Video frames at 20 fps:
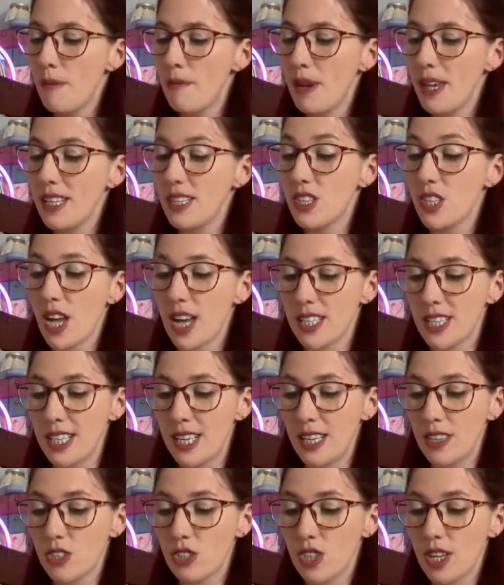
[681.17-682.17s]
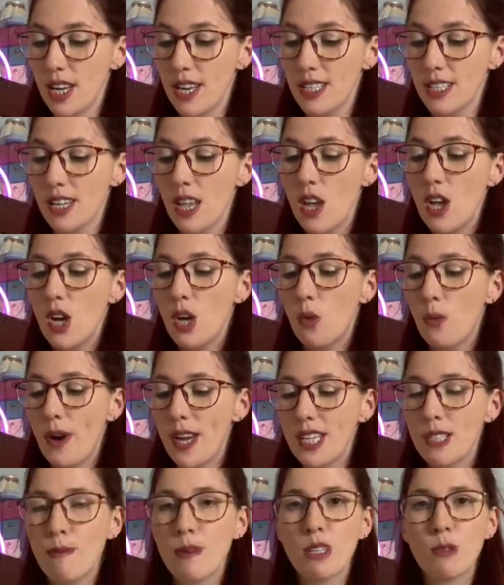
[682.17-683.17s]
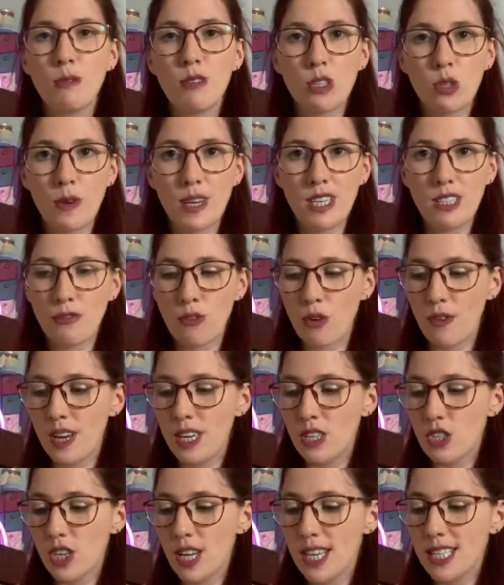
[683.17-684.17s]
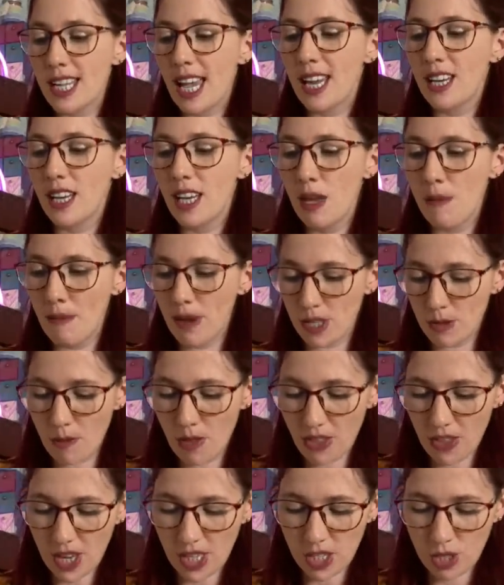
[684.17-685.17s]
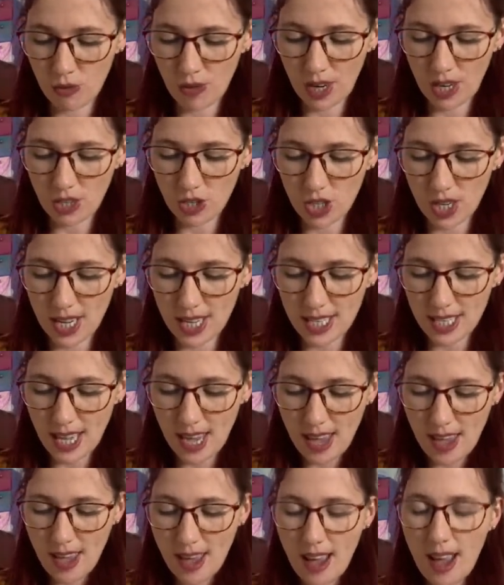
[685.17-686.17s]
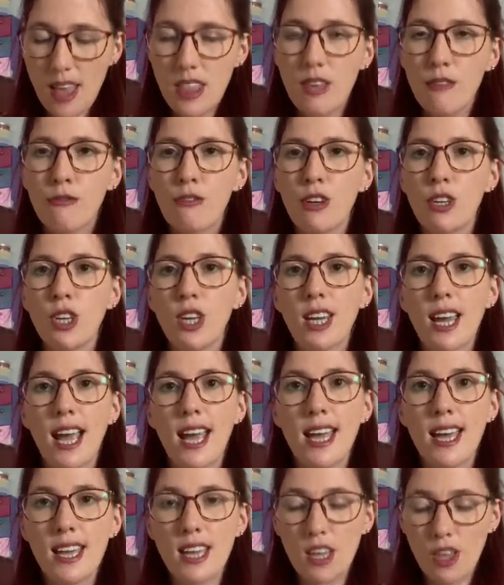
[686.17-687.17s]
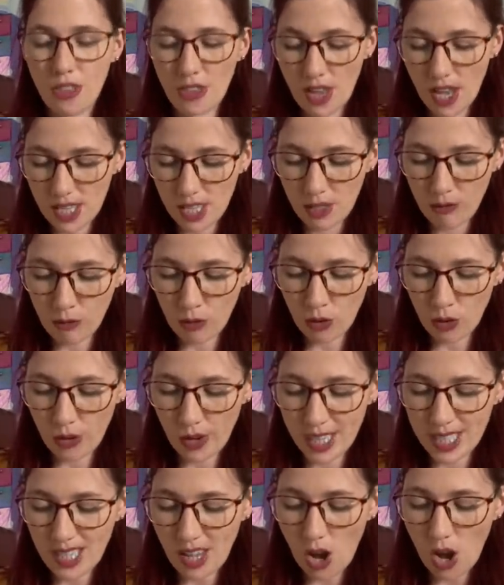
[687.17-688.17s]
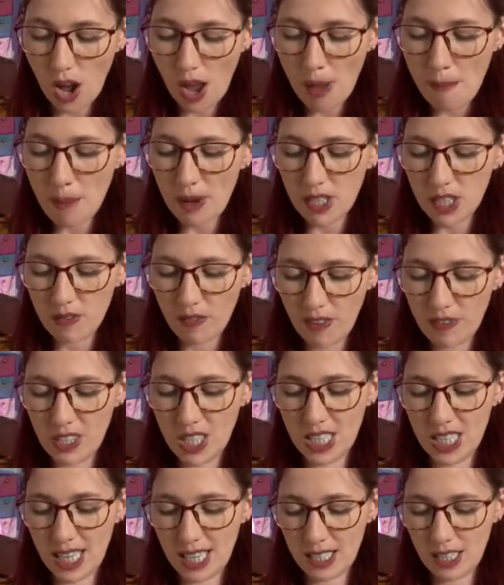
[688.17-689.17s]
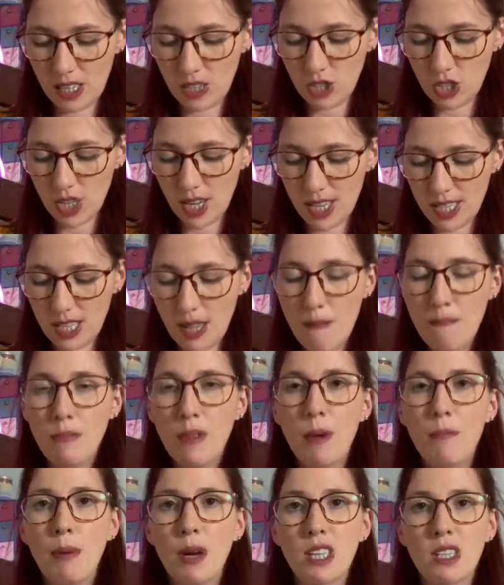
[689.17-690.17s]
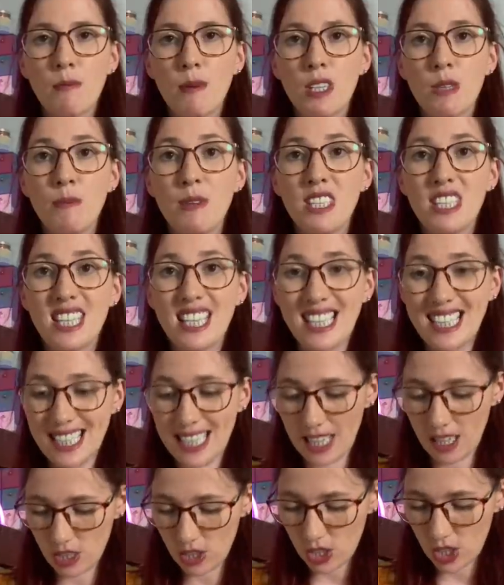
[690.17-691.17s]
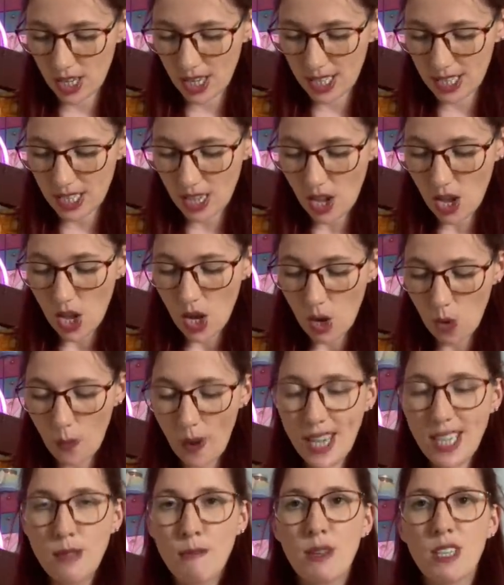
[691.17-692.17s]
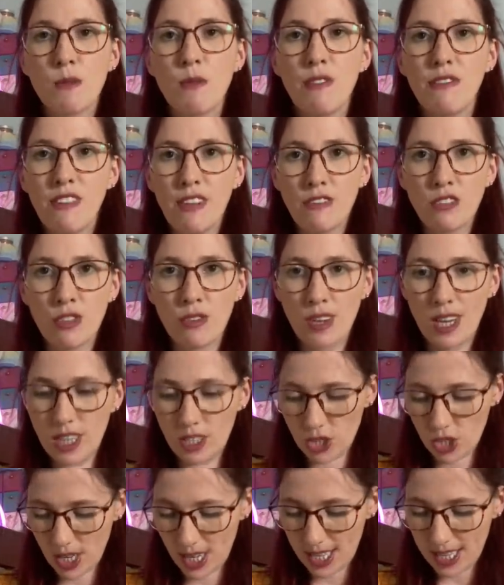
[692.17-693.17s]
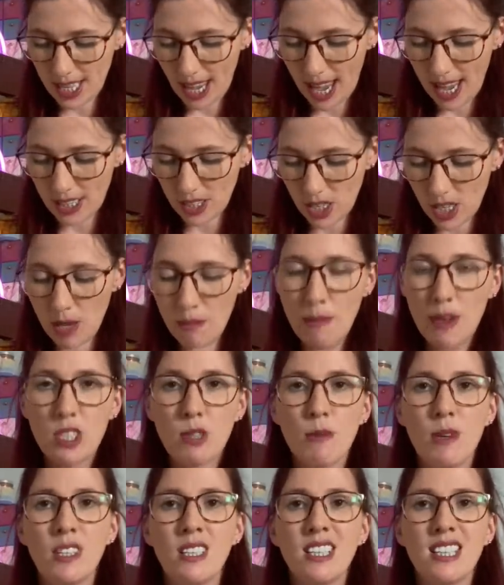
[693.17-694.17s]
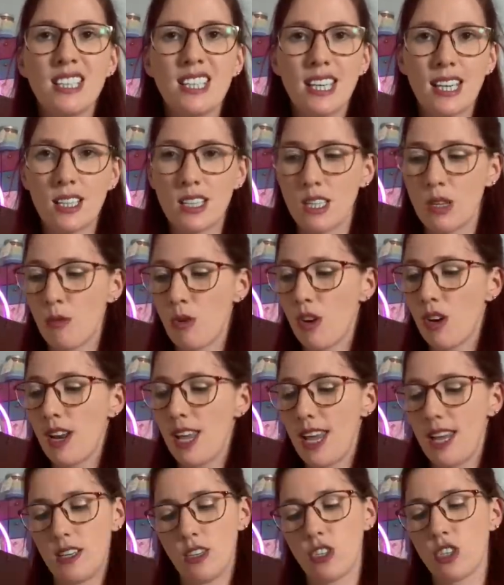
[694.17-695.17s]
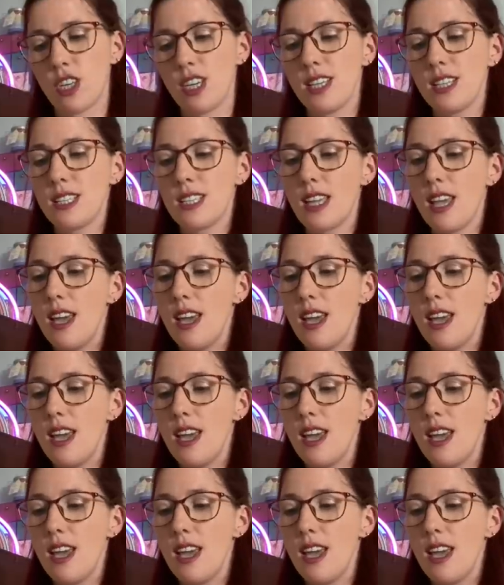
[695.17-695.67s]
is 30 inches, waist measurement 24 inches, and hip measurement 33 inches. And then for a UK 34, it's a high bust 56 inches, bust measurement 60 inches, waist measurement 53 inches, and hip measurement 61 inches.